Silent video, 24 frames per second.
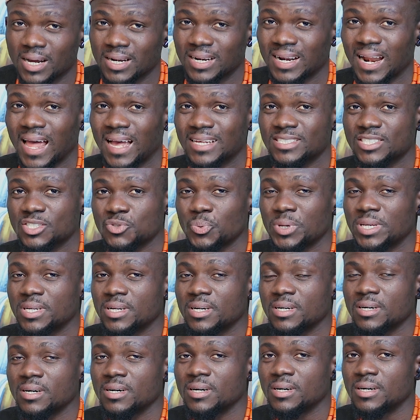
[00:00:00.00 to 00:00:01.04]
a last week
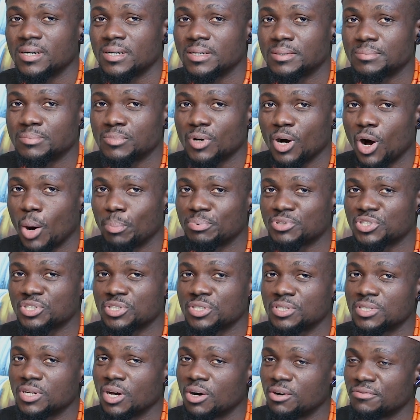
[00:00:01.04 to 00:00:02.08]

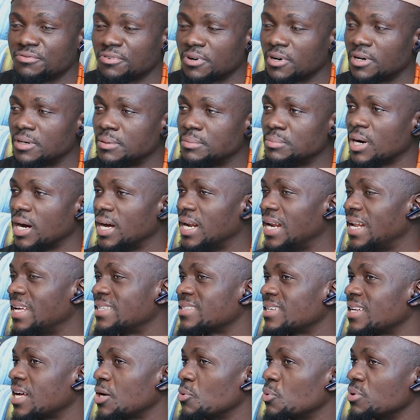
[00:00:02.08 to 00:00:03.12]
option of a
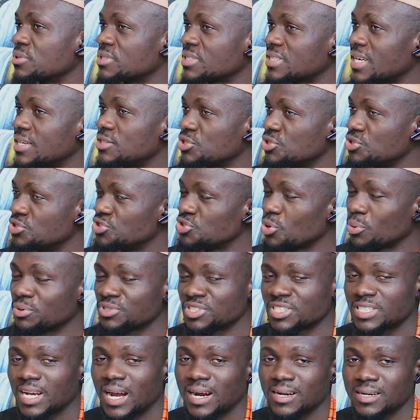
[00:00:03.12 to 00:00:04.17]
letter that was sent to
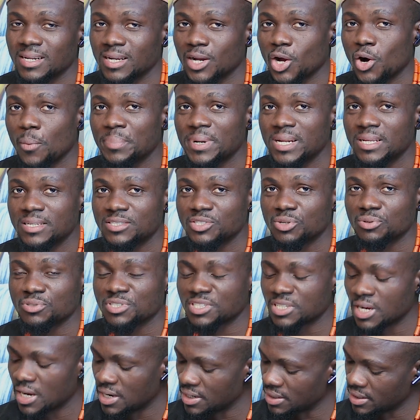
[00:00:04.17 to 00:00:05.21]
Zhongshan, the company
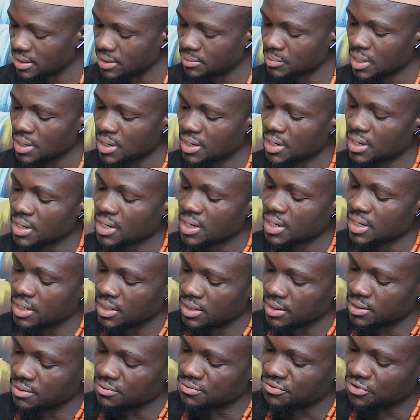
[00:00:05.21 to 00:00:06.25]
Zhongshan,
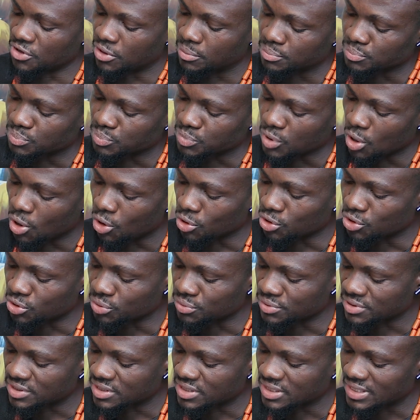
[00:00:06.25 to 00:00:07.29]
from Ogun
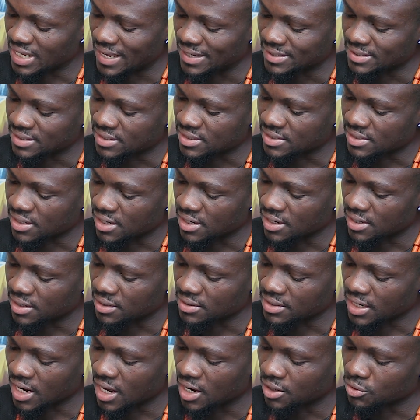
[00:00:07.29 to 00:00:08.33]
State.
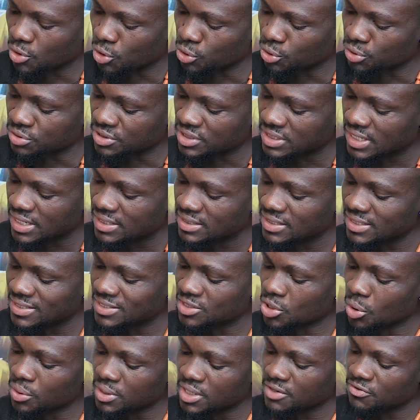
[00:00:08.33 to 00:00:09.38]
Now, Ogun State did
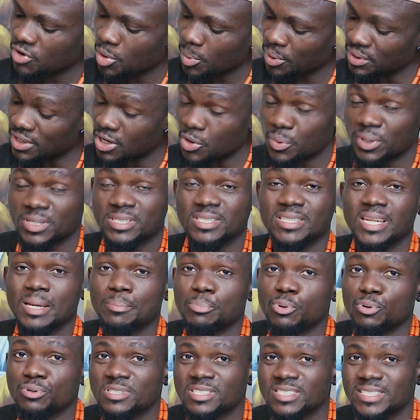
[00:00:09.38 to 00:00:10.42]
not give up on a
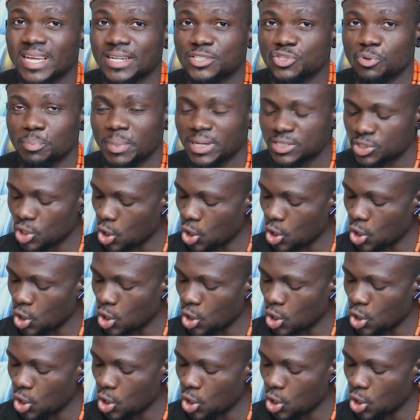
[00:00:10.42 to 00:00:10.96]
reasonable settlement